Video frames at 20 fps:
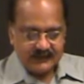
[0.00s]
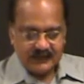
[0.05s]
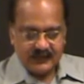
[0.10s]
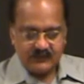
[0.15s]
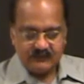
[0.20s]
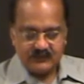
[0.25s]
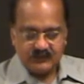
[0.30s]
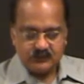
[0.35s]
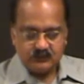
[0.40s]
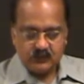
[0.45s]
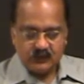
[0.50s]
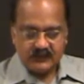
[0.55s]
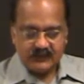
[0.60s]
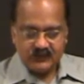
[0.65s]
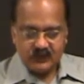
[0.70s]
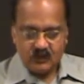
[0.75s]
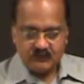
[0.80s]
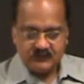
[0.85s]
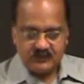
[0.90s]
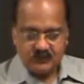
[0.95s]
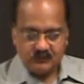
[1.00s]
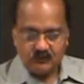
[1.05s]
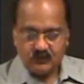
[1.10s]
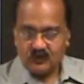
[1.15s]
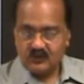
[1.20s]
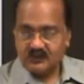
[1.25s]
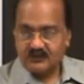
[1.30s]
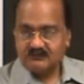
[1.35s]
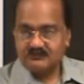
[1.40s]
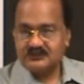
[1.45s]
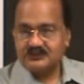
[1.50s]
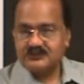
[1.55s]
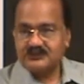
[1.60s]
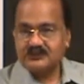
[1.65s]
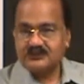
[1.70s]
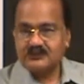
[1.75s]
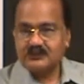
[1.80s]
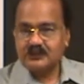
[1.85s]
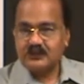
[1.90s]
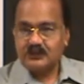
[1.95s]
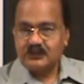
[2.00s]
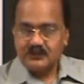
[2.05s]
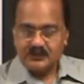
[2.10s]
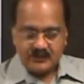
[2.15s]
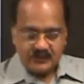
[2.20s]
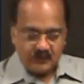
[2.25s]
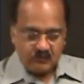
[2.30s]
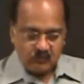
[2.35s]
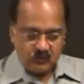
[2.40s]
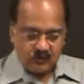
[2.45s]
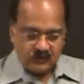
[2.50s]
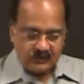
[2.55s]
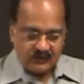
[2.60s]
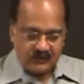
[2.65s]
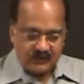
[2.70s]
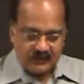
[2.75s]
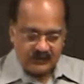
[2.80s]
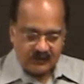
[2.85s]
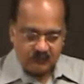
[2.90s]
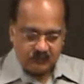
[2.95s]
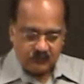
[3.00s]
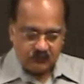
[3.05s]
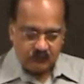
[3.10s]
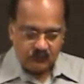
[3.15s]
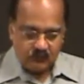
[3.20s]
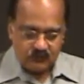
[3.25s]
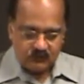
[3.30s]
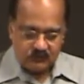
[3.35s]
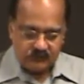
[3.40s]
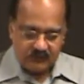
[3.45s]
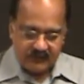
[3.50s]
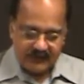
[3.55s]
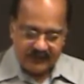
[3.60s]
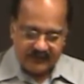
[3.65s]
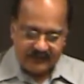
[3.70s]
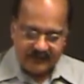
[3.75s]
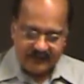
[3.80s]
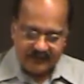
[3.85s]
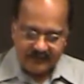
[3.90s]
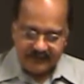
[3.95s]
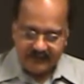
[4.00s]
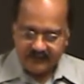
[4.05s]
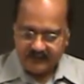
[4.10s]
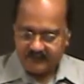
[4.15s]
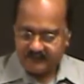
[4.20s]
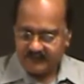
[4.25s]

Inverse polynomial model, which is a model proposed by